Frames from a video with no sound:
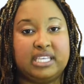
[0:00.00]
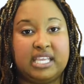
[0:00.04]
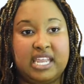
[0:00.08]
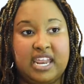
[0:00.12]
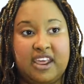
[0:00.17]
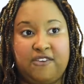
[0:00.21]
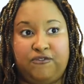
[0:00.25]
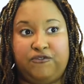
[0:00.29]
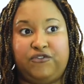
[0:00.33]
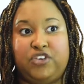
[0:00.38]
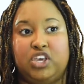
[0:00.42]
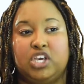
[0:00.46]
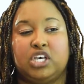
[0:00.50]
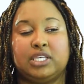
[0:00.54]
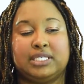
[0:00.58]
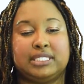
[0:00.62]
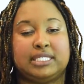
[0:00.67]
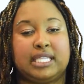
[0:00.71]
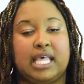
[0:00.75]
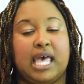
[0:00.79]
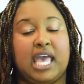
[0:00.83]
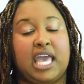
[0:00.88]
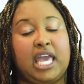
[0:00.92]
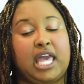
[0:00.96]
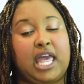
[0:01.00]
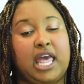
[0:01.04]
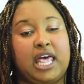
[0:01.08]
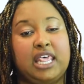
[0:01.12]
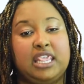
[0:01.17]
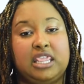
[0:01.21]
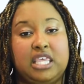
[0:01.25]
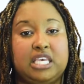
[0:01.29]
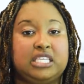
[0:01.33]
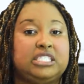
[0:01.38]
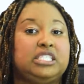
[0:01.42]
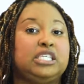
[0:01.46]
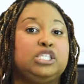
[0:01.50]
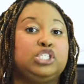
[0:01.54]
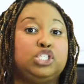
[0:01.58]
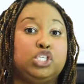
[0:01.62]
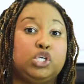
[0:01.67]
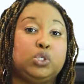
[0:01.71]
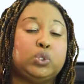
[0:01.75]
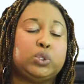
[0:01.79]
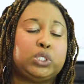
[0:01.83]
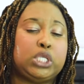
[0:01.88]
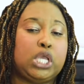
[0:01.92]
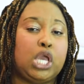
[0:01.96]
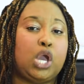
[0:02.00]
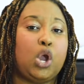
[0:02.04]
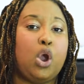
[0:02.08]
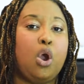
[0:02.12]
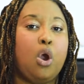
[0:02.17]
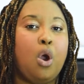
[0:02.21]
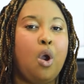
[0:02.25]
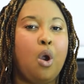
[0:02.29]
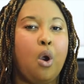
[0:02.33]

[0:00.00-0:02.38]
it feels like this is using